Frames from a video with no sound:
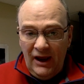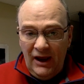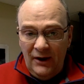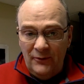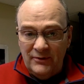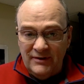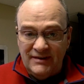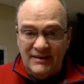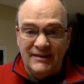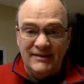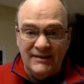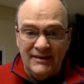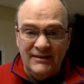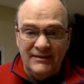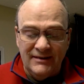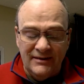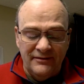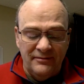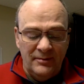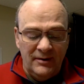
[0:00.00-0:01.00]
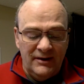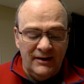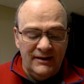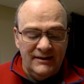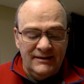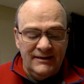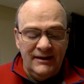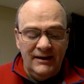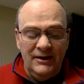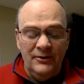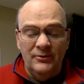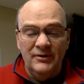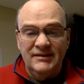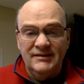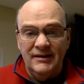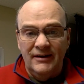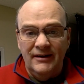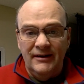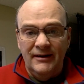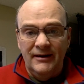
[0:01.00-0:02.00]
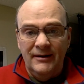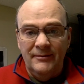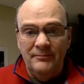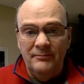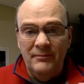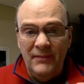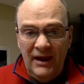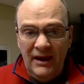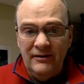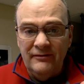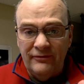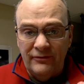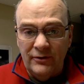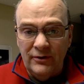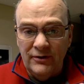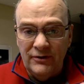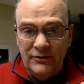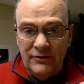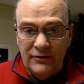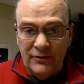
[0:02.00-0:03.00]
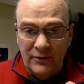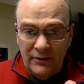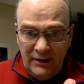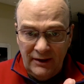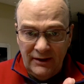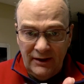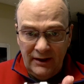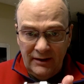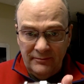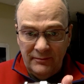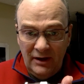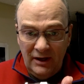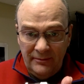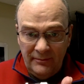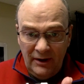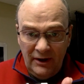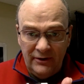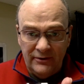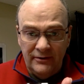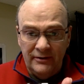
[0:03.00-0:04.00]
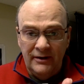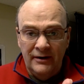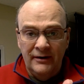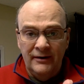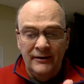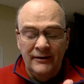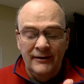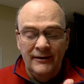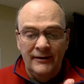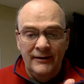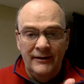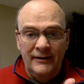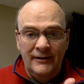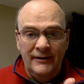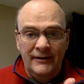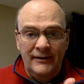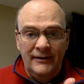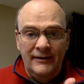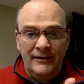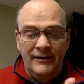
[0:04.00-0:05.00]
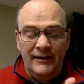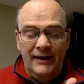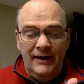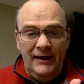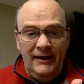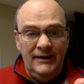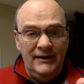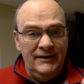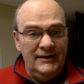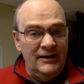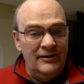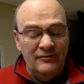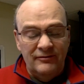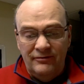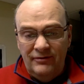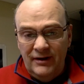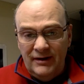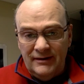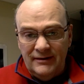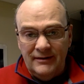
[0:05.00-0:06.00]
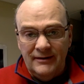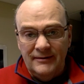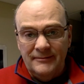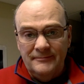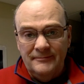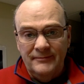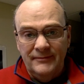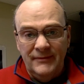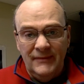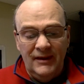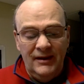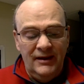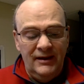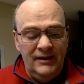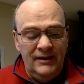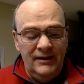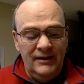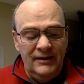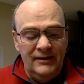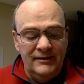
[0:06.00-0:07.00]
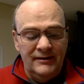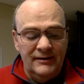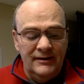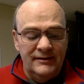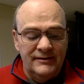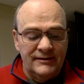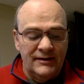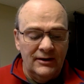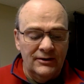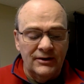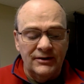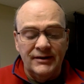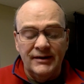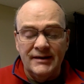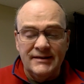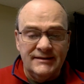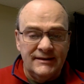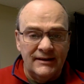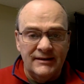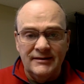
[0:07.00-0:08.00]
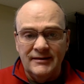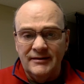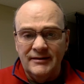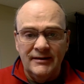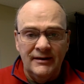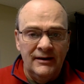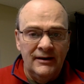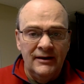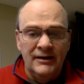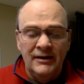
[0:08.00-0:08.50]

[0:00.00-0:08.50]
it was decisive because it was made for 39 millimeter, and it didn't fit. Still the distance